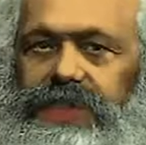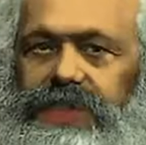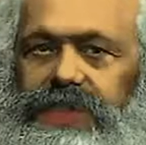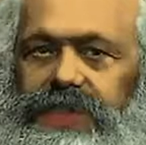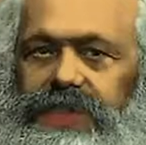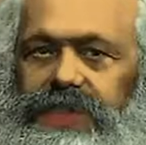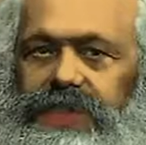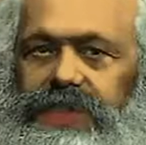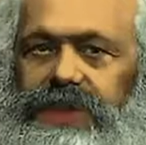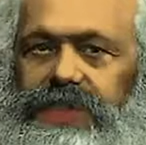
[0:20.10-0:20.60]

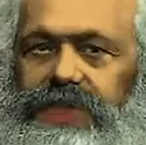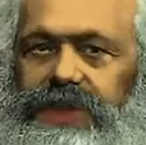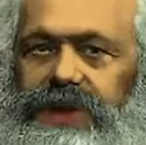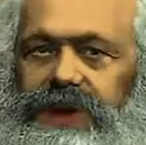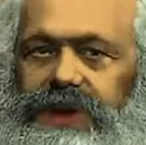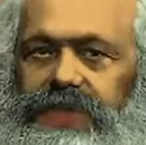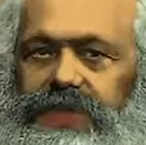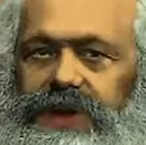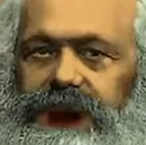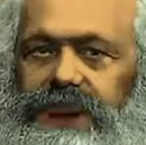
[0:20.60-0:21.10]
Marx, the theory
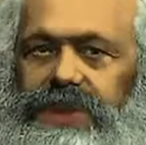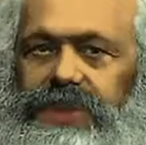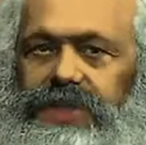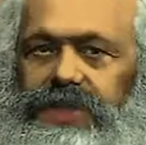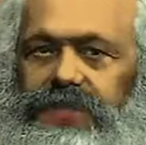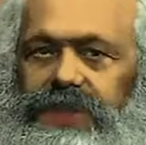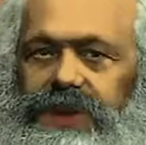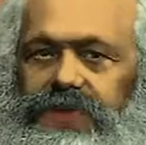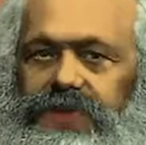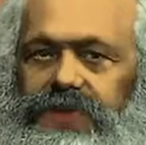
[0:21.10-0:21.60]
of communism
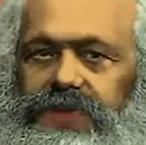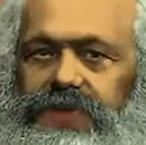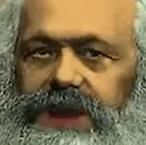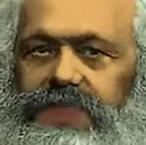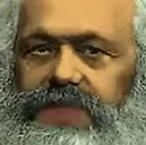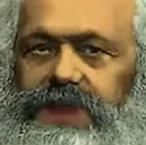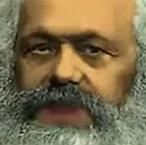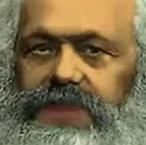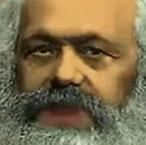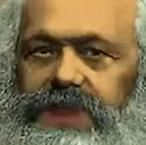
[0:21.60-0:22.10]
may be
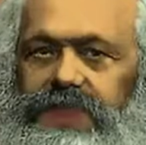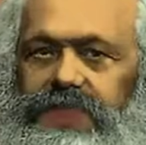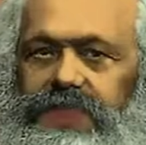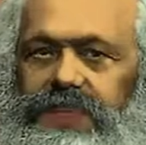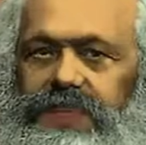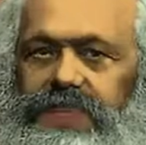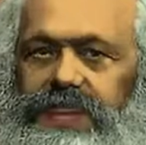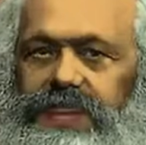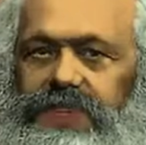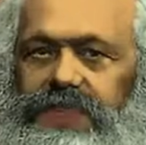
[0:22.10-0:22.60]
summed up in the
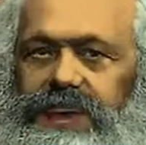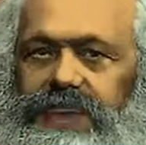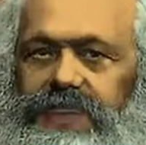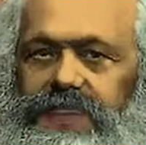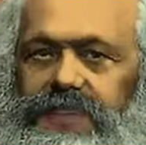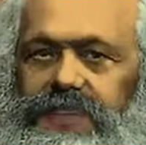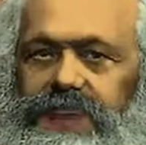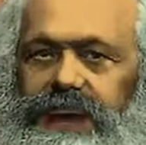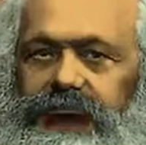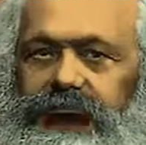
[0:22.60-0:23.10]
single
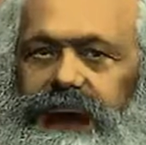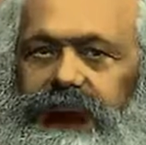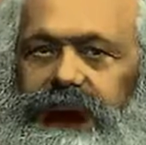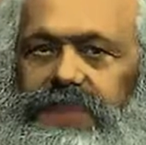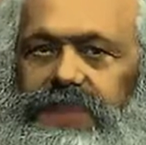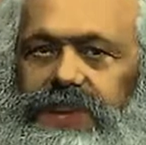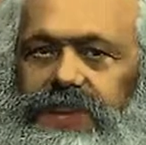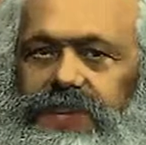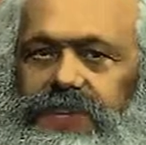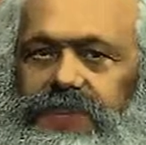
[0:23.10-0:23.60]
sentence,
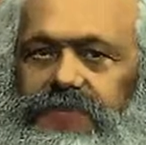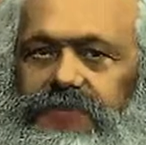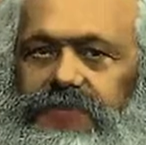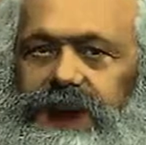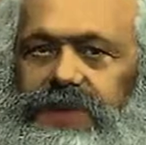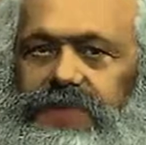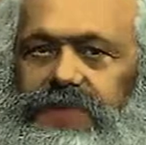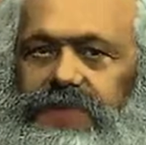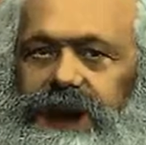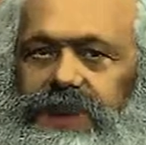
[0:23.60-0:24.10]
abolition of
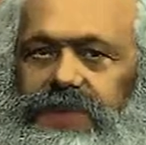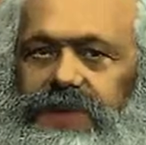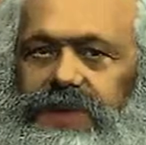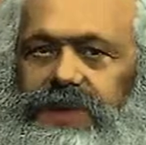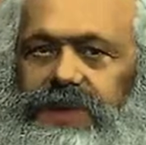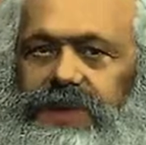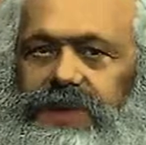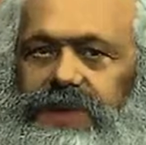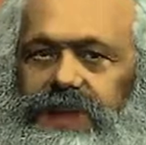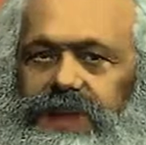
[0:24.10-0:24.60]
private
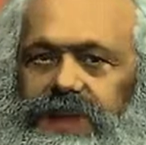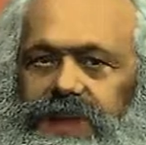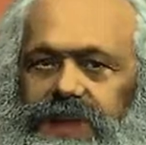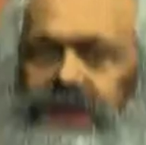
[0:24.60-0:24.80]
property.